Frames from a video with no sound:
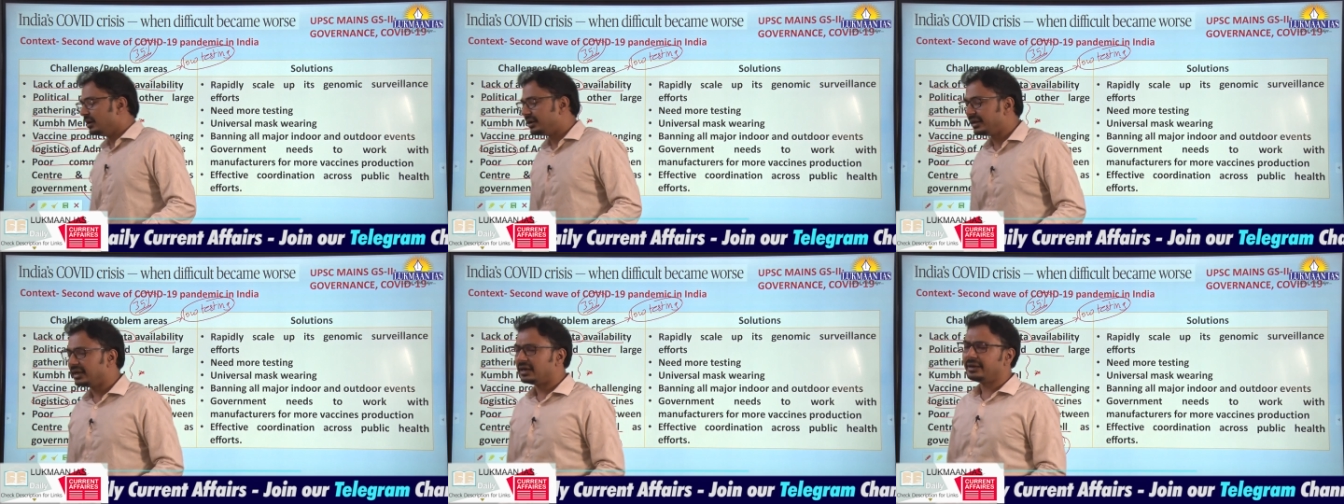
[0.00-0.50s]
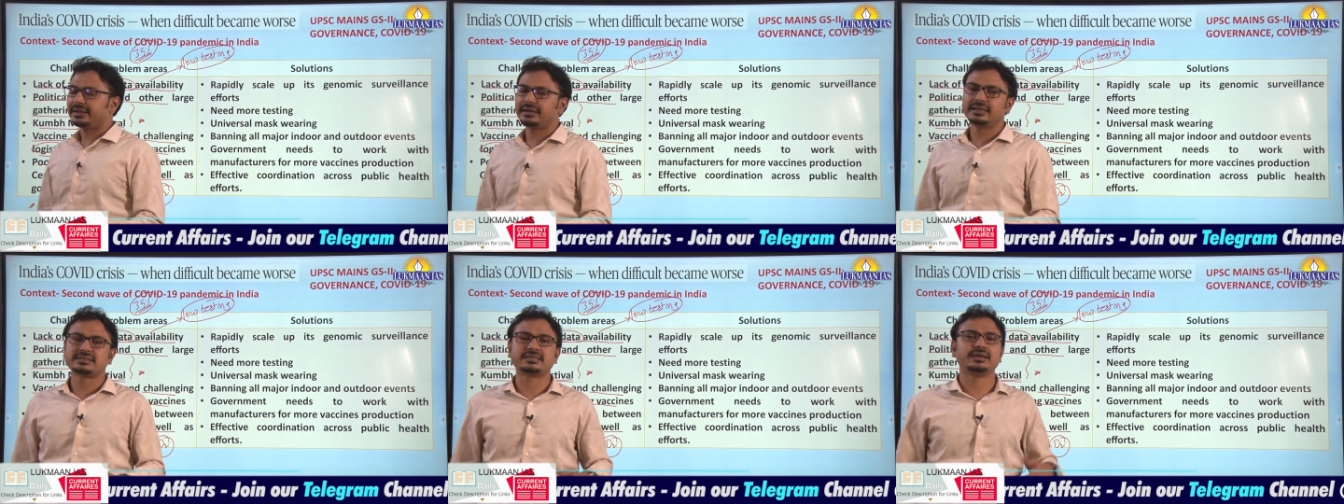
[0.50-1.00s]
regarding,
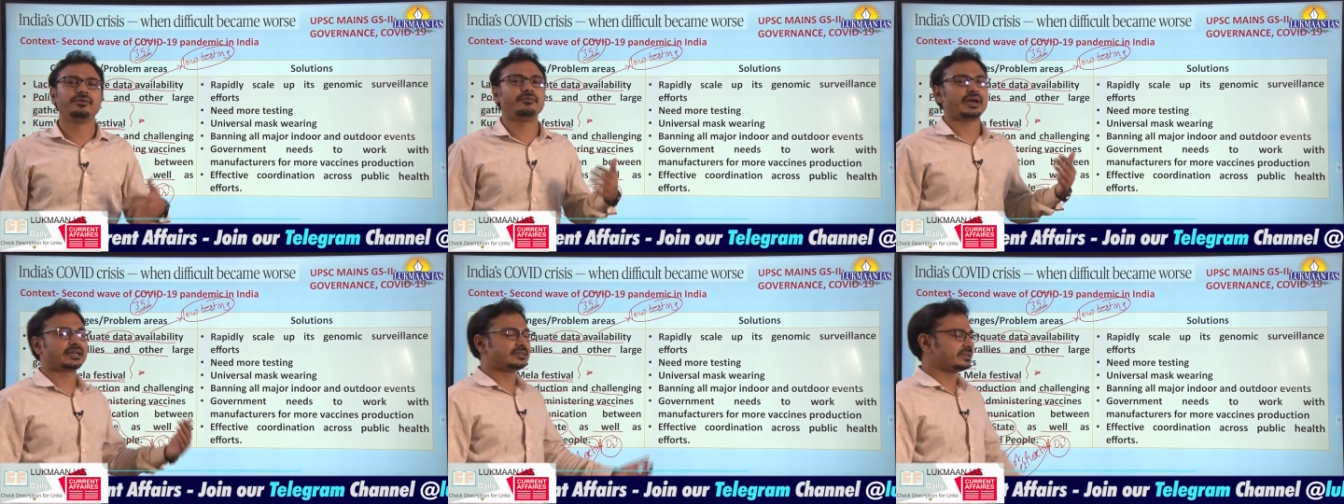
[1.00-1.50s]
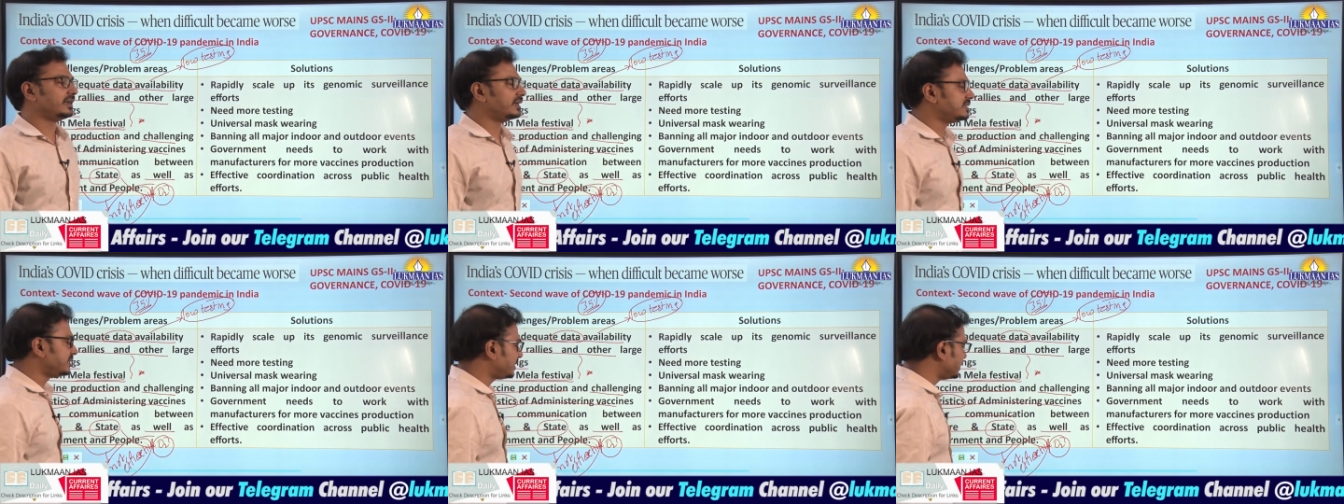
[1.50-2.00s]
let's say, vaccine
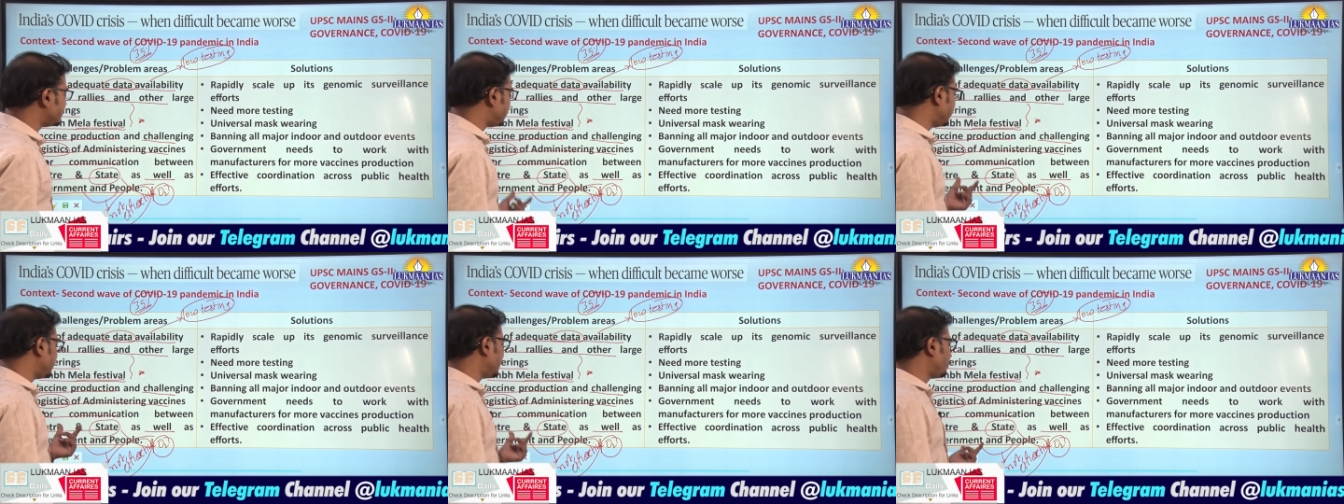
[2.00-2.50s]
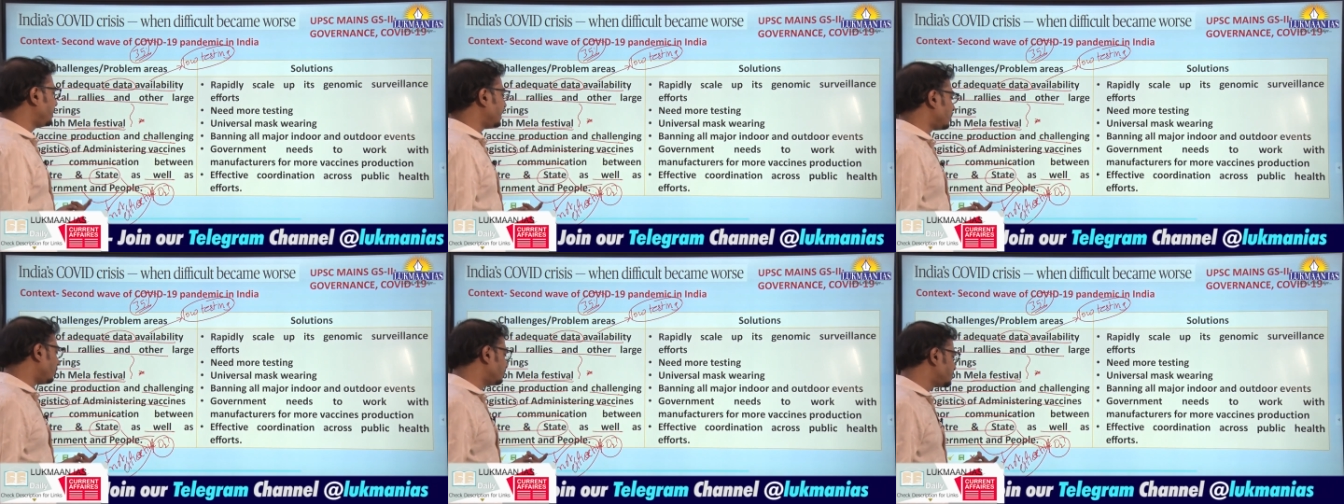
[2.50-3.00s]
hesitancy that we
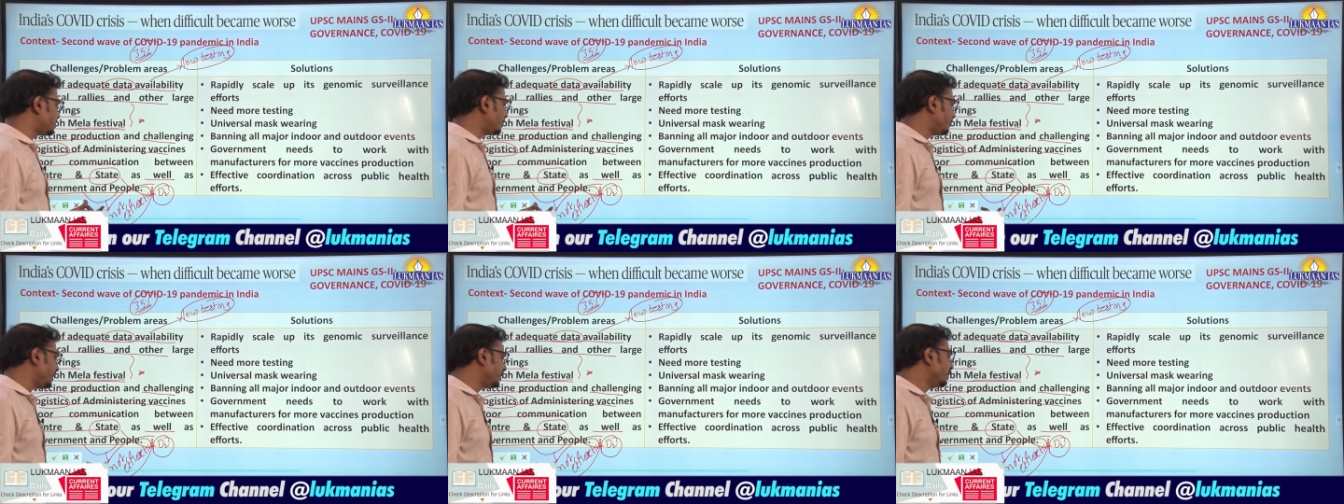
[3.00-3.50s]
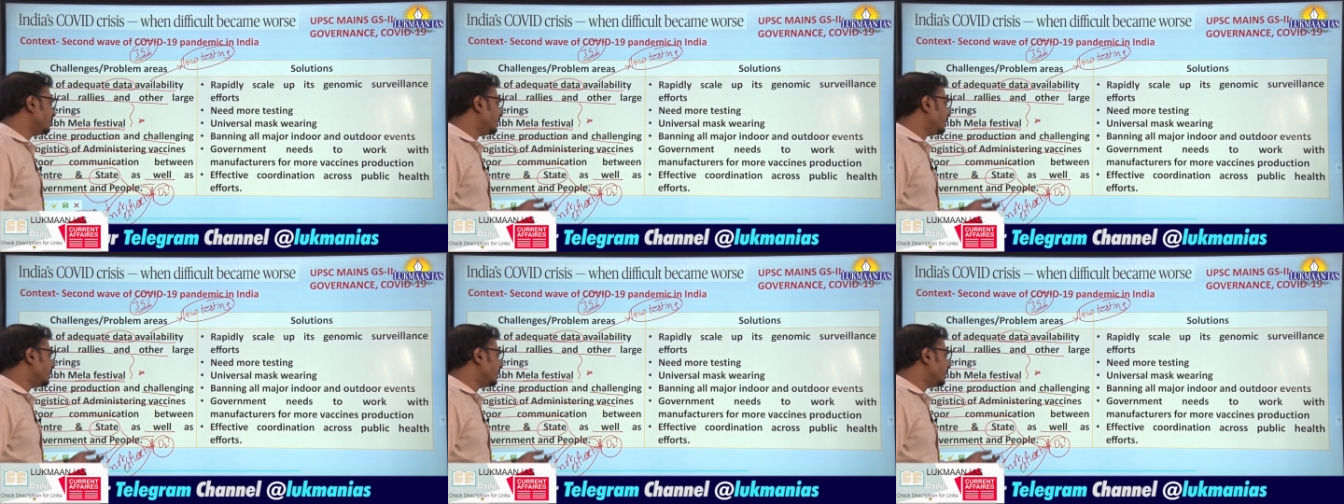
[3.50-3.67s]
are observing.